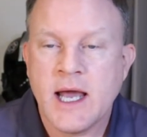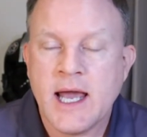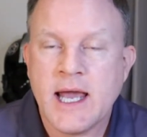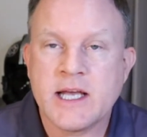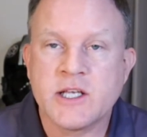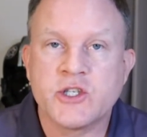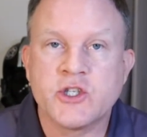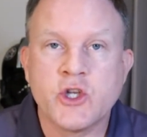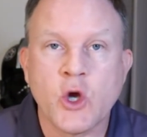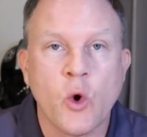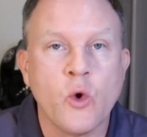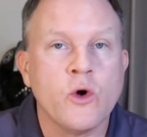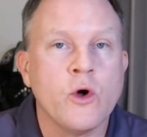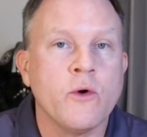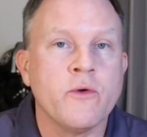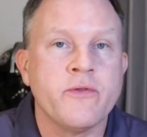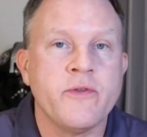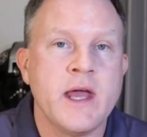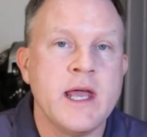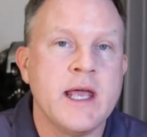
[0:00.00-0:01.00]
is don't go
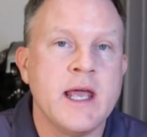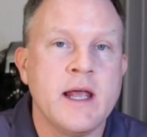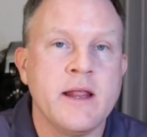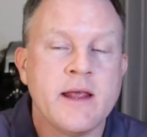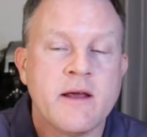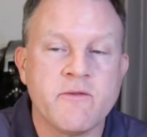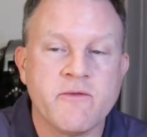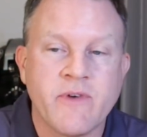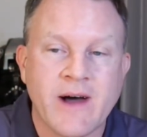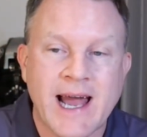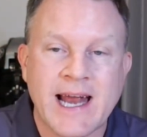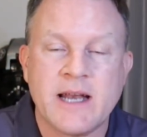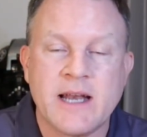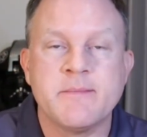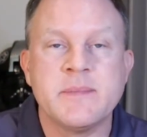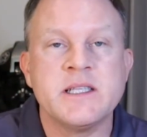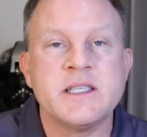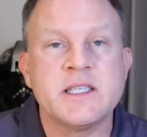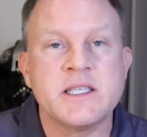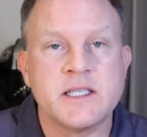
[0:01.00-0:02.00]
thinking that
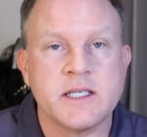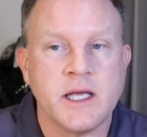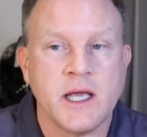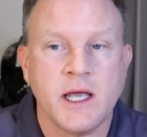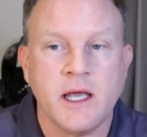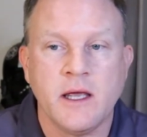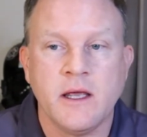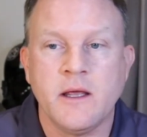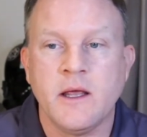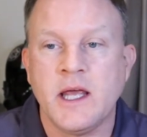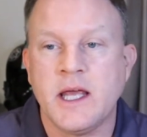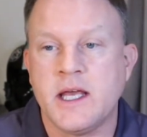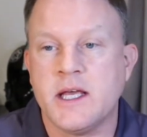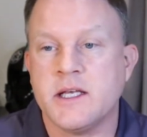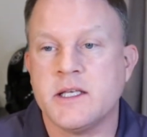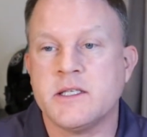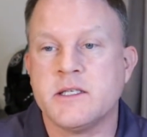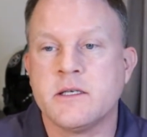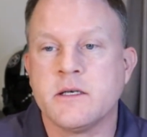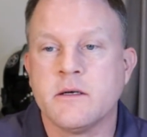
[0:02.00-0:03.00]
vitamin C
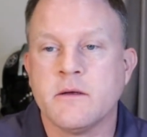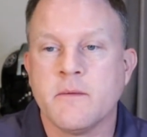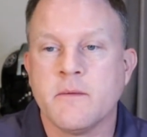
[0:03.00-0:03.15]
is